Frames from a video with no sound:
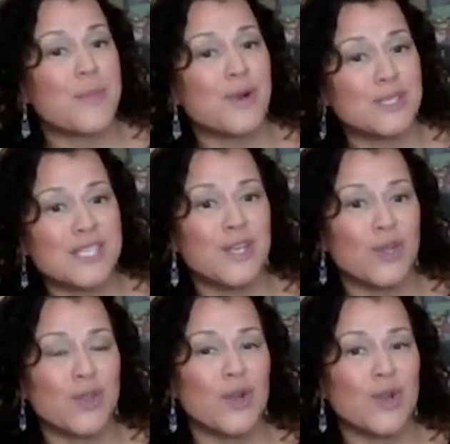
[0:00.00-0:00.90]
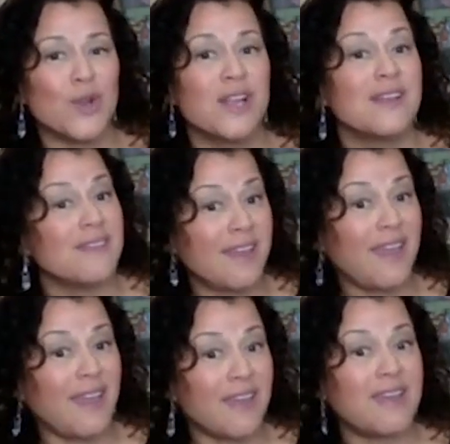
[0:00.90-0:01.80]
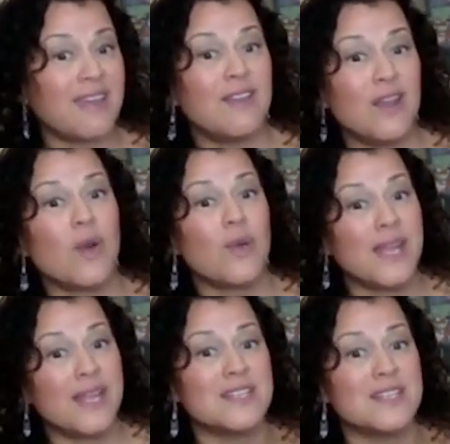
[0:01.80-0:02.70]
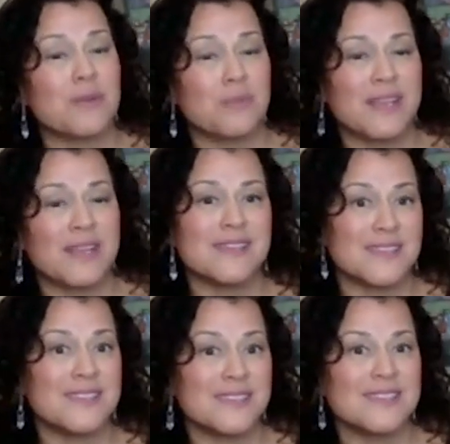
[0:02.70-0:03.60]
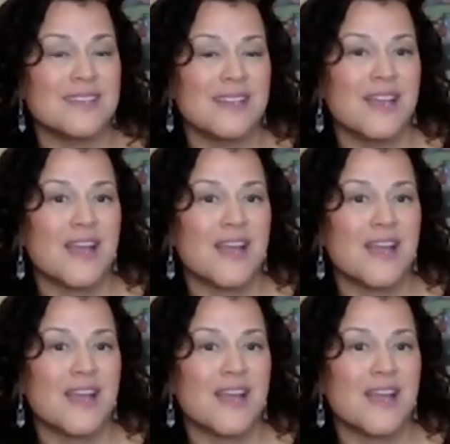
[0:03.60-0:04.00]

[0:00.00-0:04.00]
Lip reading: that particular kink, in different places.